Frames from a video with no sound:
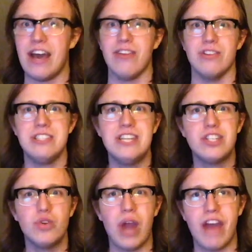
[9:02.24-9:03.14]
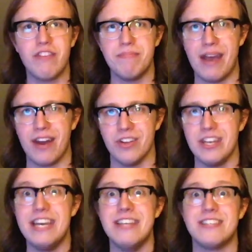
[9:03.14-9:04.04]
that listening to heavy metal
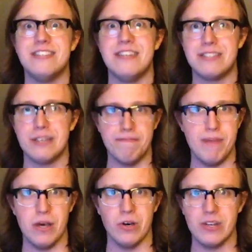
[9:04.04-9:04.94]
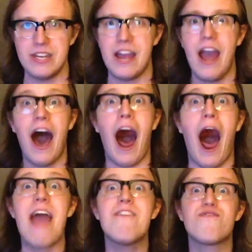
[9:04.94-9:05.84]
is a disability.
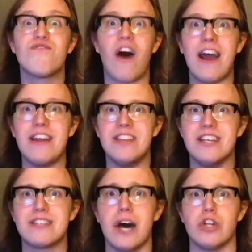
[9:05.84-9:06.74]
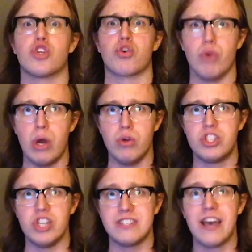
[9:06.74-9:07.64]
I find this
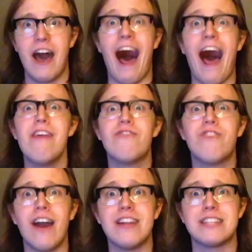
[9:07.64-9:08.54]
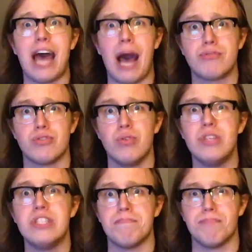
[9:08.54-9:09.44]
atrocious. I find this
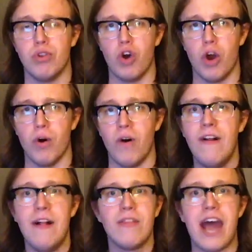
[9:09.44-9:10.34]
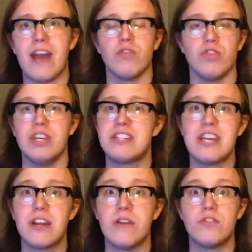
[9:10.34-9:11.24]
absolutely deplorable that
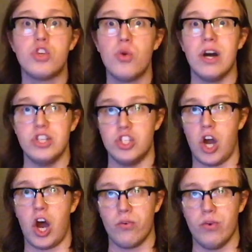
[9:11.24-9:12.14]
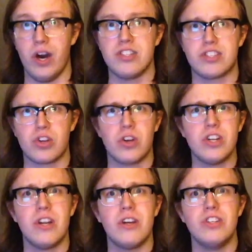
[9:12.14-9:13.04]
listening to a
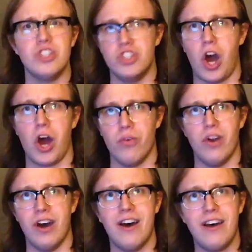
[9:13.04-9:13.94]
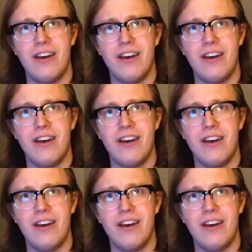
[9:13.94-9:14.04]
certain genre